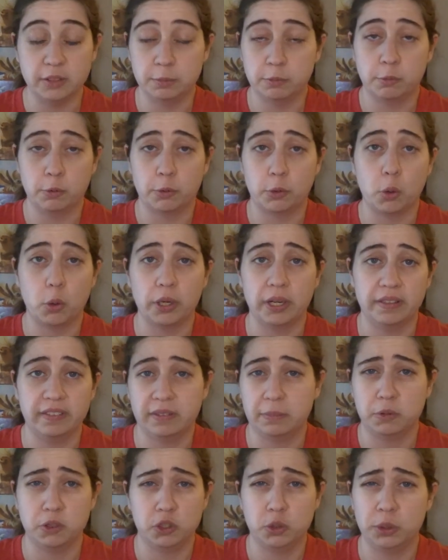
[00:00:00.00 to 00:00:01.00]
before recording
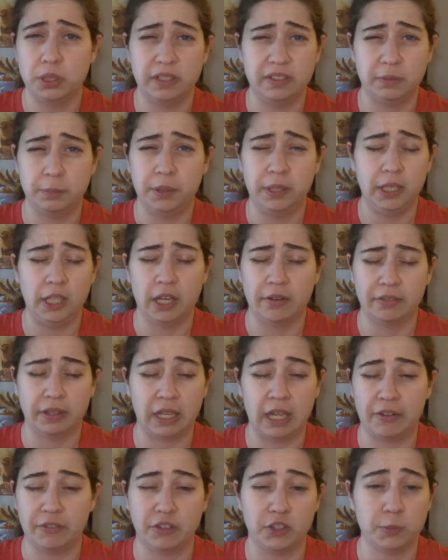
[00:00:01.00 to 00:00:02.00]
this. I'm just doing this completely off the
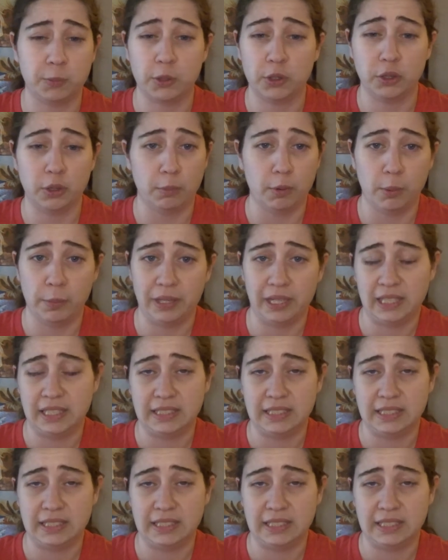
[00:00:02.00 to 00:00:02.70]
cuff, spur of the moment.